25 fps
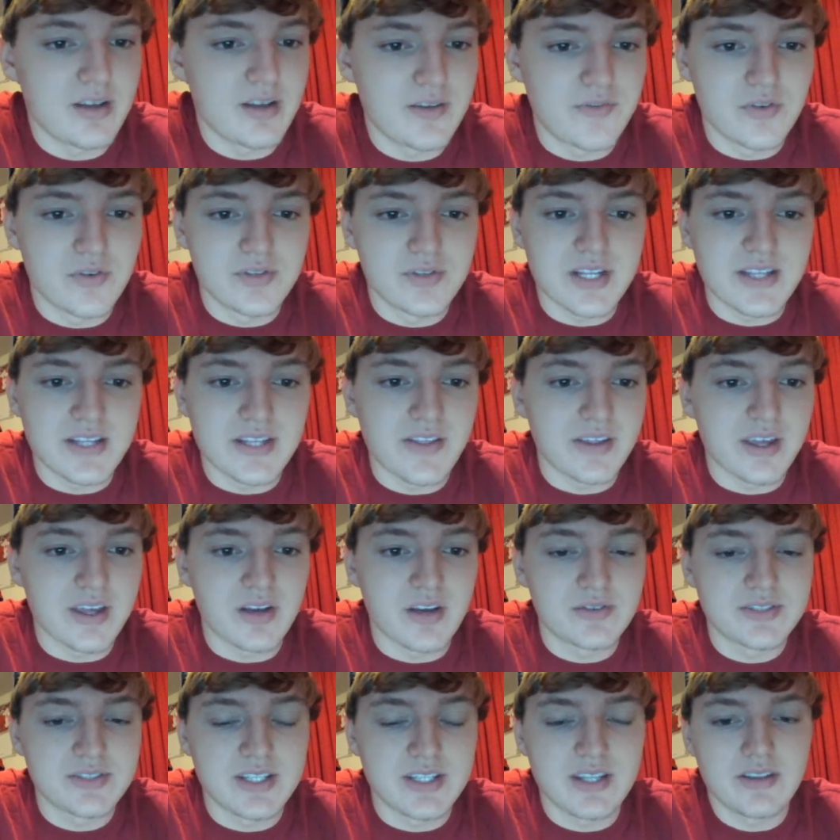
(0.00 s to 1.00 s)
if there's anything
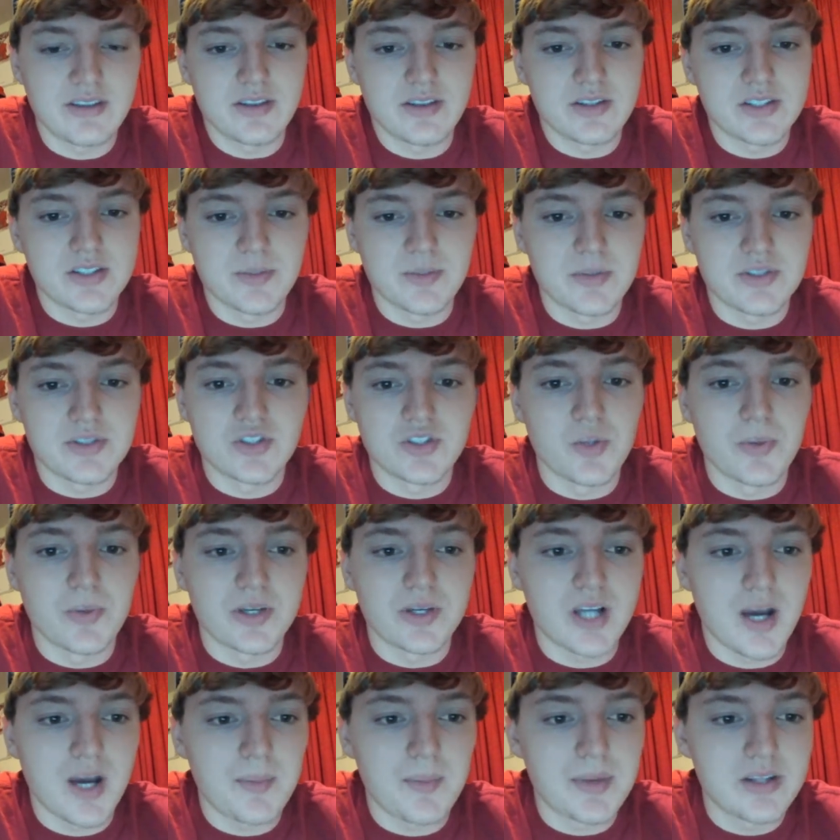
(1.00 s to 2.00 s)
else that some of the
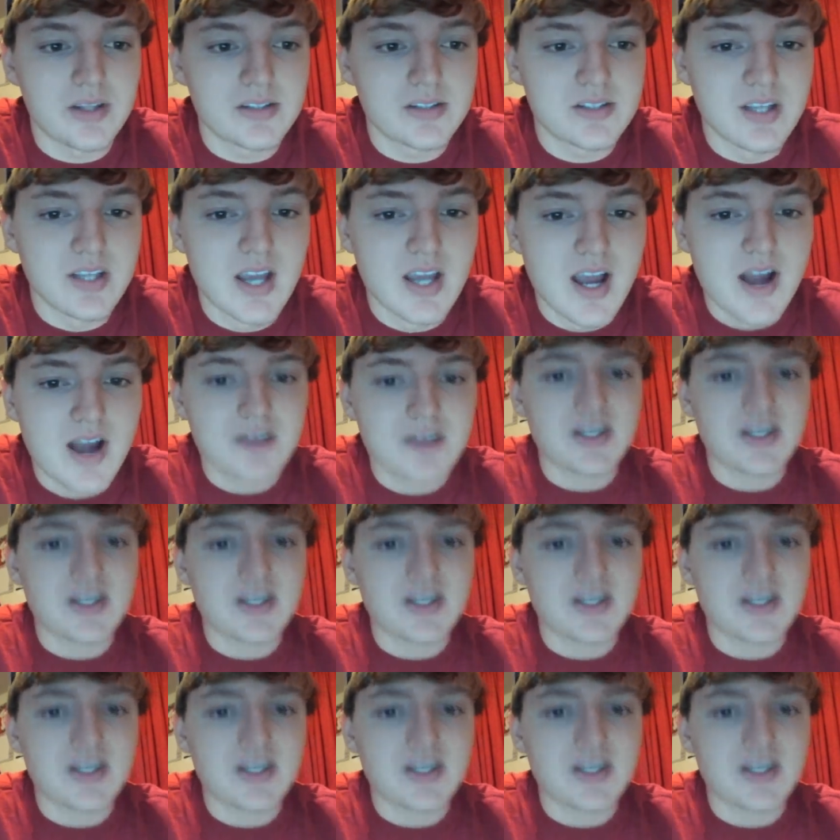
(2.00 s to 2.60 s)
stupid comments.